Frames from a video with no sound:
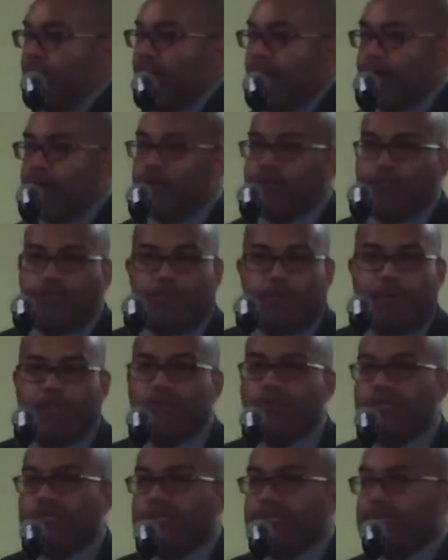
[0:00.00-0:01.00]
Akron's
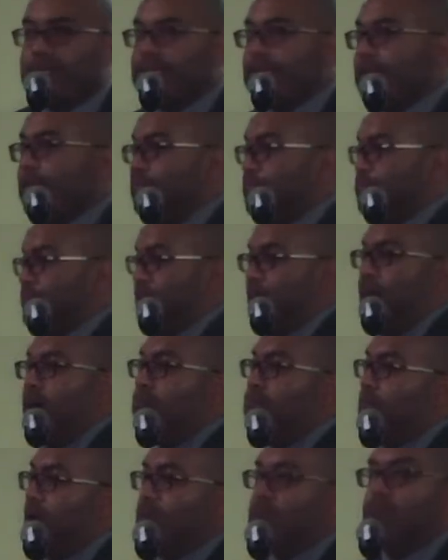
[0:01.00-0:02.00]
patron
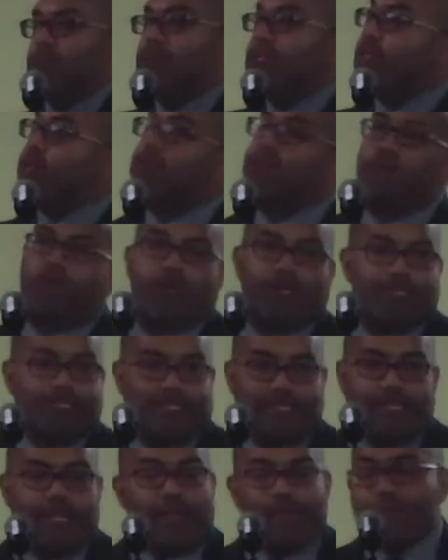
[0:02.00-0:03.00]
god might be
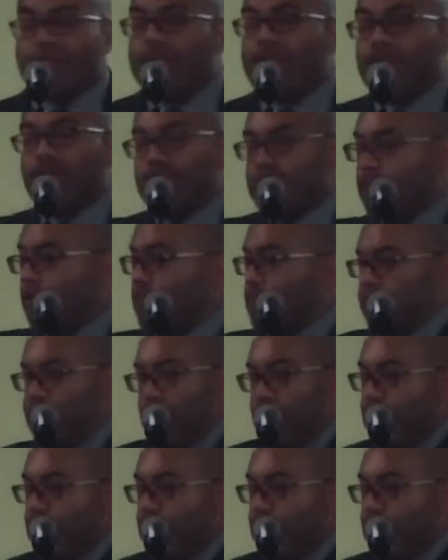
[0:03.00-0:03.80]
LeBron James at the moment.